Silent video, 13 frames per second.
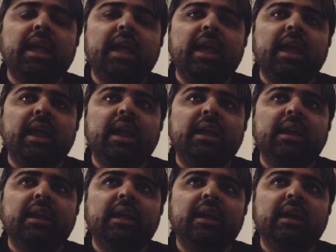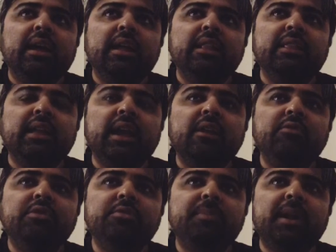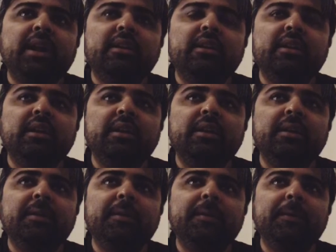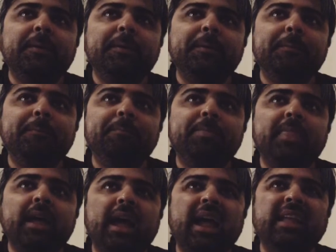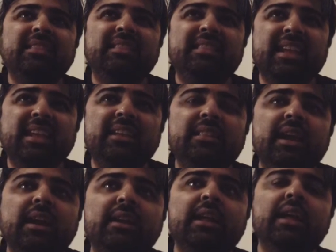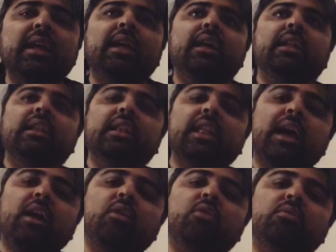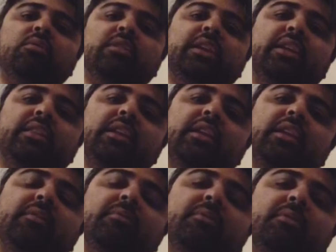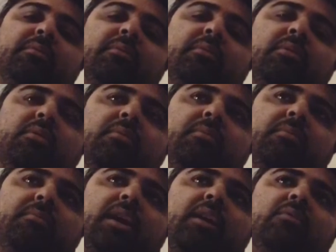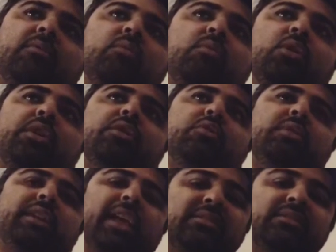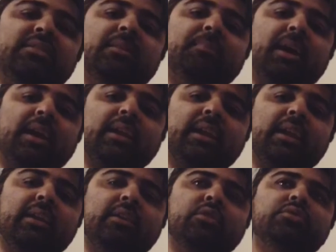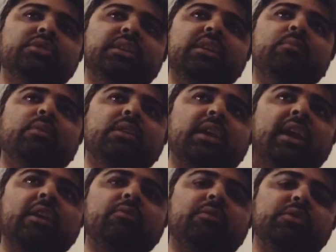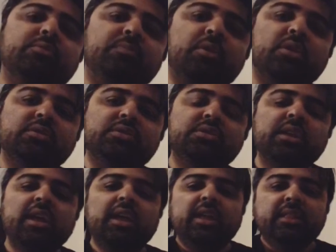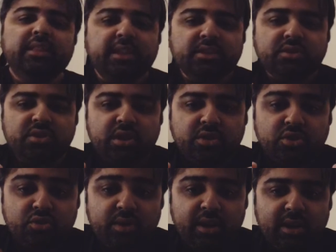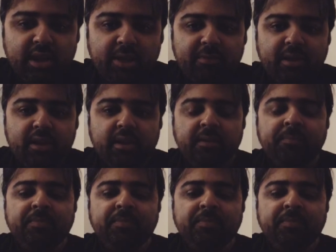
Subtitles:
And in that respect, I think that now they Marvel wanted to test the market to see what kind of response these street level